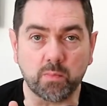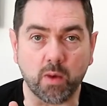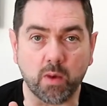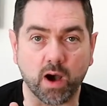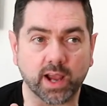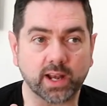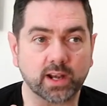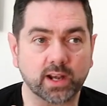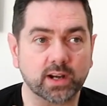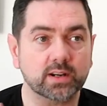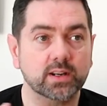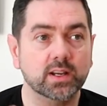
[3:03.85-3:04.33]

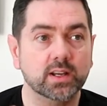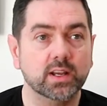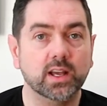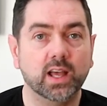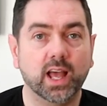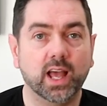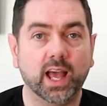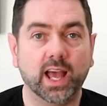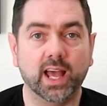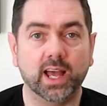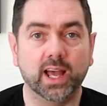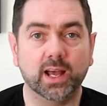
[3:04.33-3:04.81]
minor,
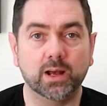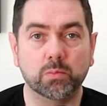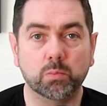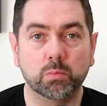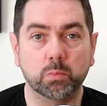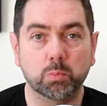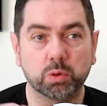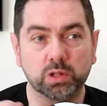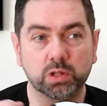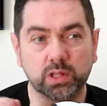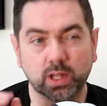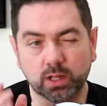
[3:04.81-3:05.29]

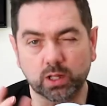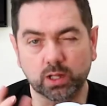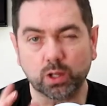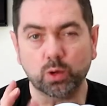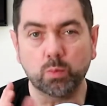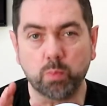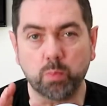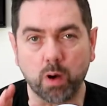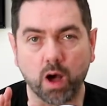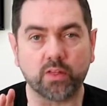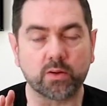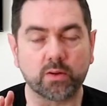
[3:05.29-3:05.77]
but they do
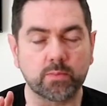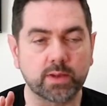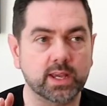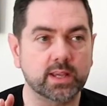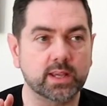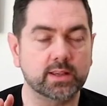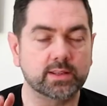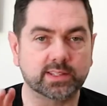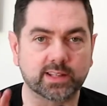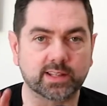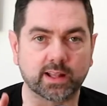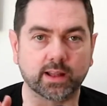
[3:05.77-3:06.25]
bother me
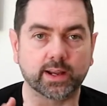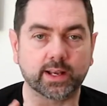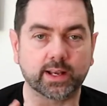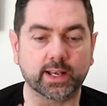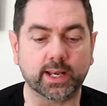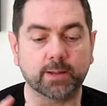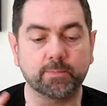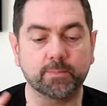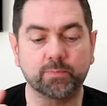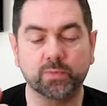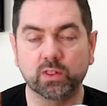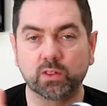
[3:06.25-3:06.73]

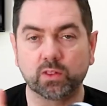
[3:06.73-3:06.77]
slightly.